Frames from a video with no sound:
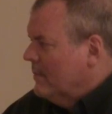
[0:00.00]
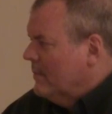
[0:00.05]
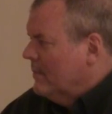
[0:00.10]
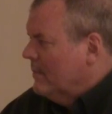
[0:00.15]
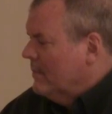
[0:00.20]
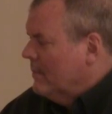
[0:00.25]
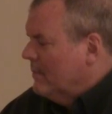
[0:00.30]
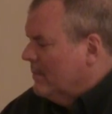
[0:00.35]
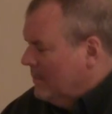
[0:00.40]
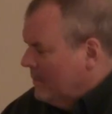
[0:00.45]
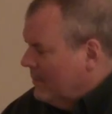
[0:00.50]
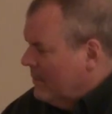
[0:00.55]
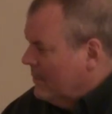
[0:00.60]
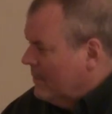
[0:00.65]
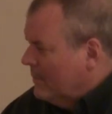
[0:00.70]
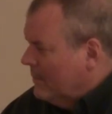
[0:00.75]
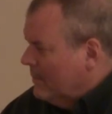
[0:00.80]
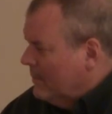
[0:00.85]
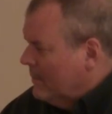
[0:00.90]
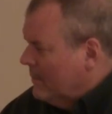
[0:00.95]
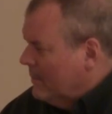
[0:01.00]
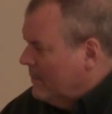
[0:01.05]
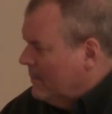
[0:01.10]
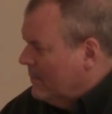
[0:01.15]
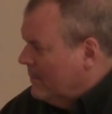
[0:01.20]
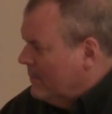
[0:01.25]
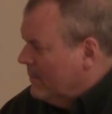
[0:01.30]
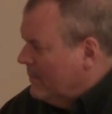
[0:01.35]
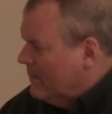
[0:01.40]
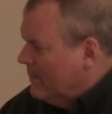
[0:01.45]

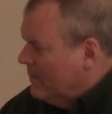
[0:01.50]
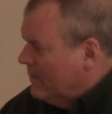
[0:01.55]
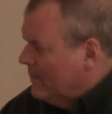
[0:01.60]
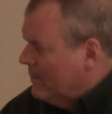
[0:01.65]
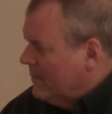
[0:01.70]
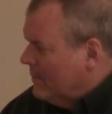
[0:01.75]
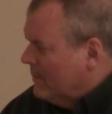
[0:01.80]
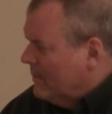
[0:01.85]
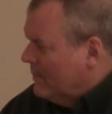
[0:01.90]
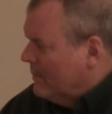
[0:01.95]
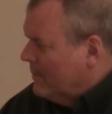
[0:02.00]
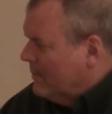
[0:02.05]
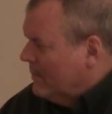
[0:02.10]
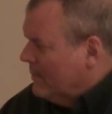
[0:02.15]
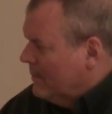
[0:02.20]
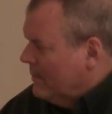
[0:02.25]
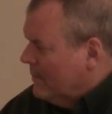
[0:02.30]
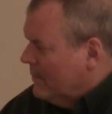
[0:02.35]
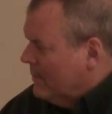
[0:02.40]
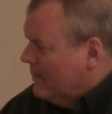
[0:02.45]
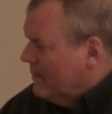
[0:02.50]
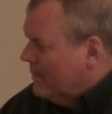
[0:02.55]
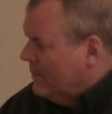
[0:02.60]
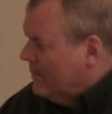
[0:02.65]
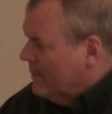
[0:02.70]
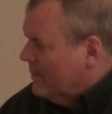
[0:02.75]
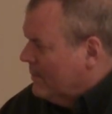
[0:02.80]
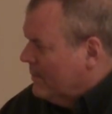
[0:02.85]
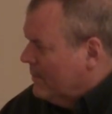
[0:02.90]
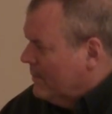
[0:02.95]

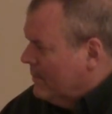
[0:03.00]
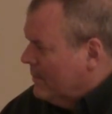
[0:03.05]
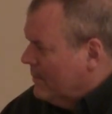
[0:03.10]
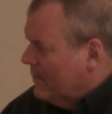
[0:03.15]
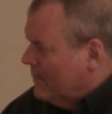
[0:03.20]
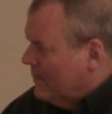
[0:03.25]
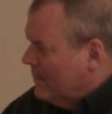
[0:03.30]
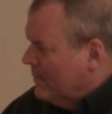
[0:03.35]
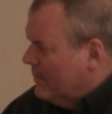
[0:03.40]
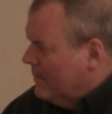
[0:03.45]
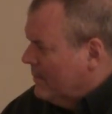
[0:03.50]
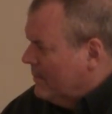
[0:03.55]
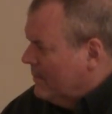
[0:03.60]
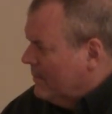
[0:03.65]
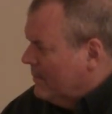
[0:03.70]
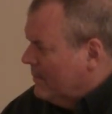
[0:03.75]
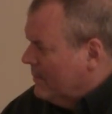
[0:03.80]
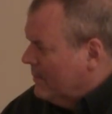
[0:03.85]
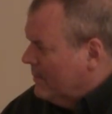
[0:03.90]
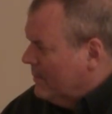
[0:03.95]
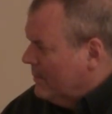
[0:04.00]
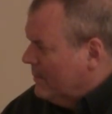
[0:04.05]
(silent)